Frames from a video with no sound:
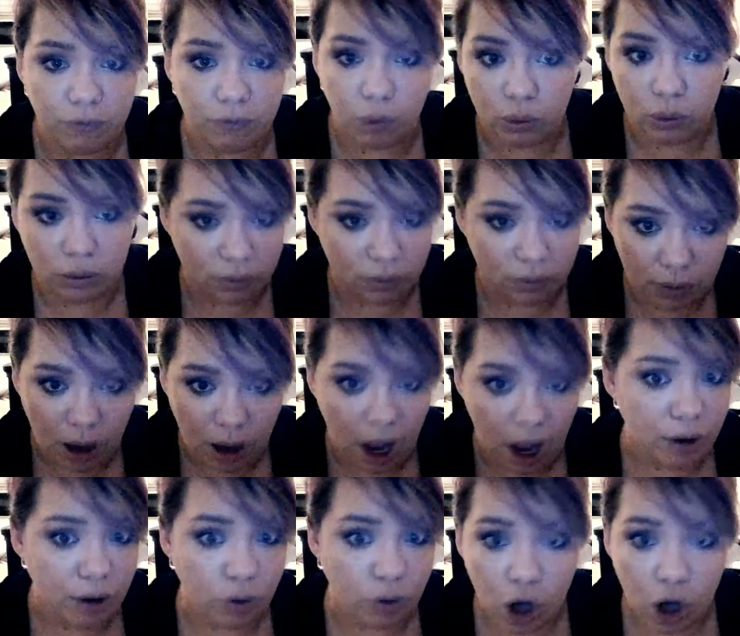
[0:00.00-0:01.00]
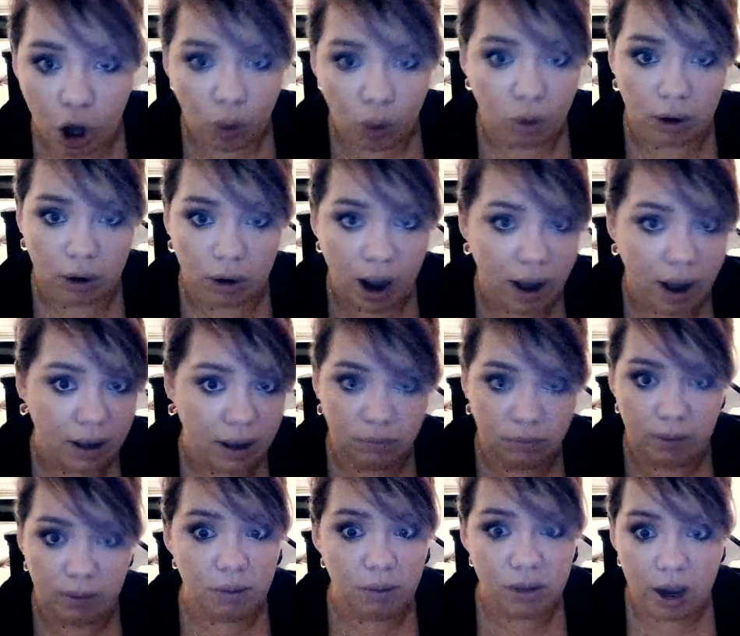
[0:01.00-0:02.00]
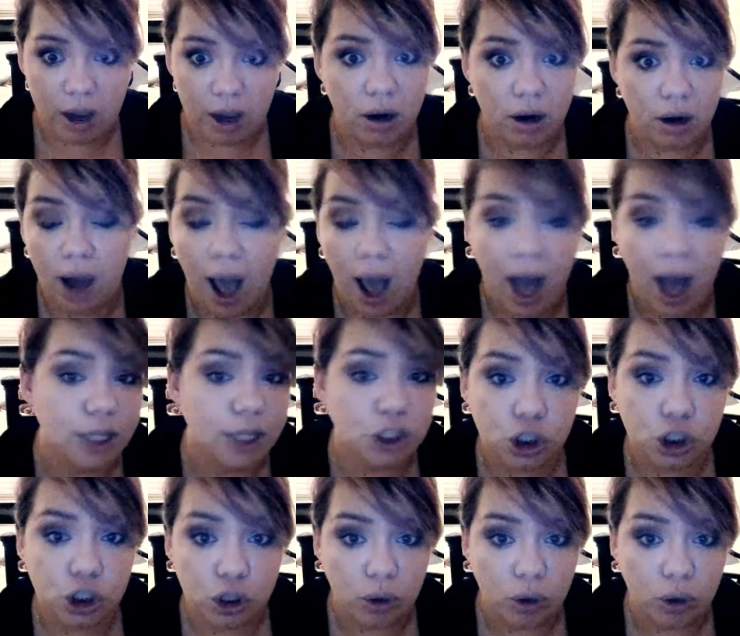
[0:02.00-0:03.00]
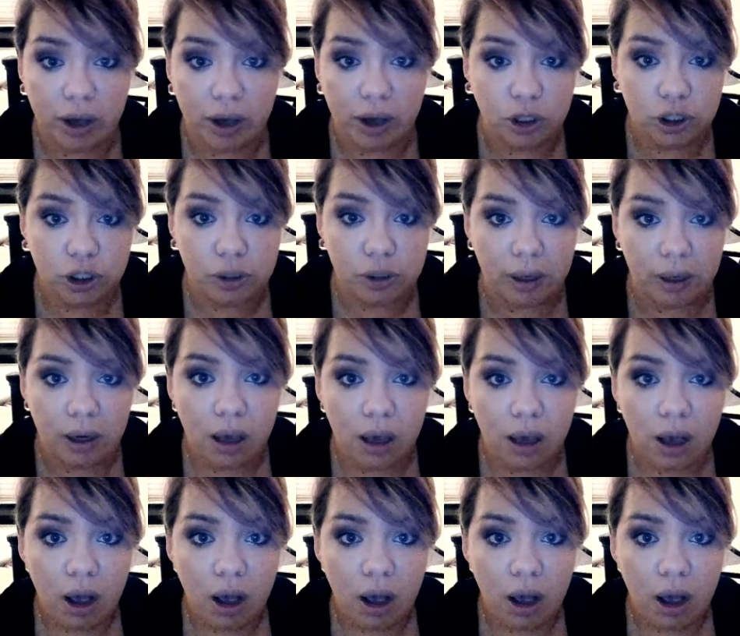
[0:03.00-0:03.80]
or I don't know, or maybe they are and I just don't know how to do it.